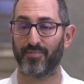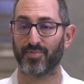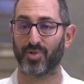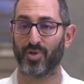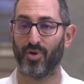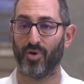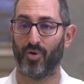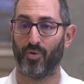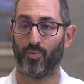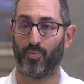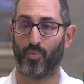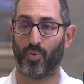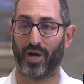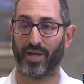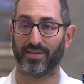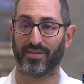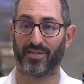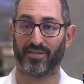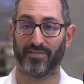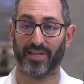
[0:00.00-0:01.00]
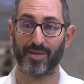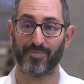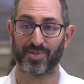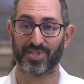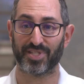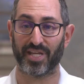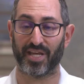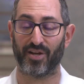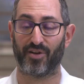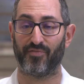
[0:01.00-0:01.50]
emergency physician
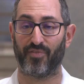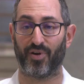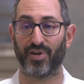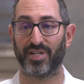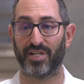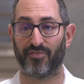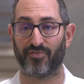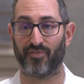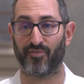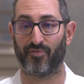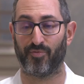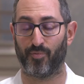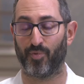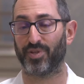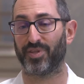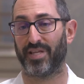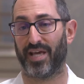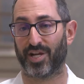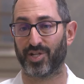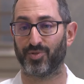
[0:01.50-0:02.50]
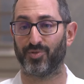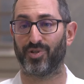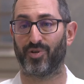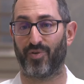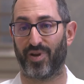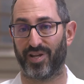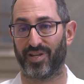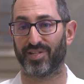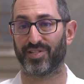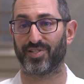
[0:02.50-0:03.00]
at HCA Healthcare
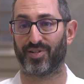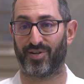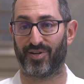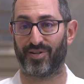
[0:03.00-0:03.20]
Kingwood,